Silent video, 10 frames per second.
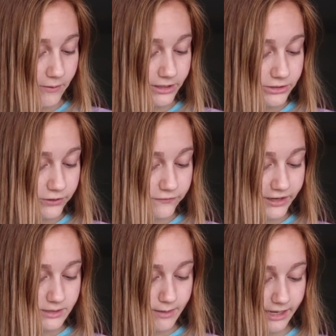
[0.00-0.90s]
I want to do a
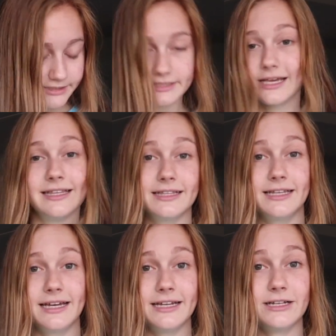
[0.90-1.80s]
face mask and
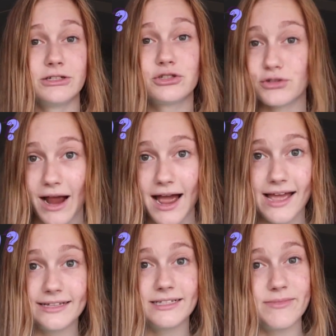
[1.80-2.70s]
then
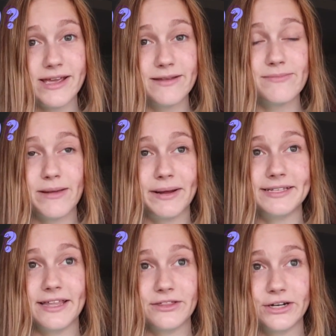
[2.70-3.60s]
try to be in bed by
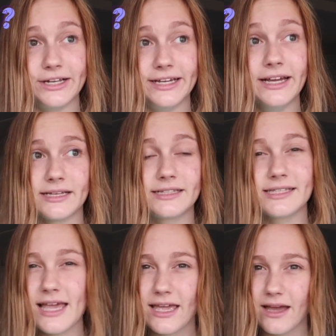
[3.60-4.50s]
ten thirty.
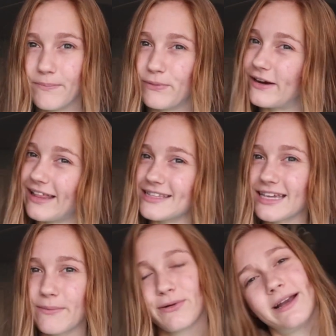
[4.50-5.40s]
It's like a pre that's
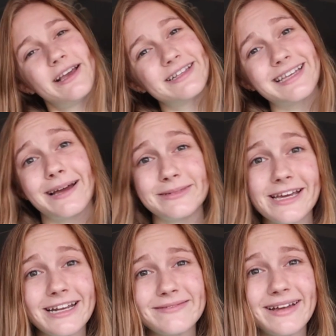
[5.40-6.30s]
like a pretty good time to
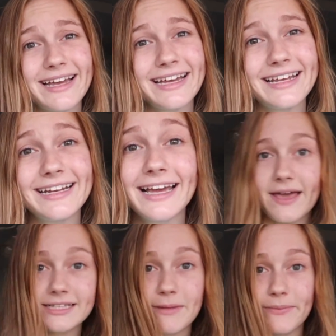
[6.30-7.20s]
go to bed.
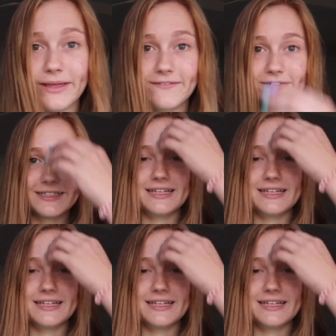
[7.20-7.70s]
That's my plan for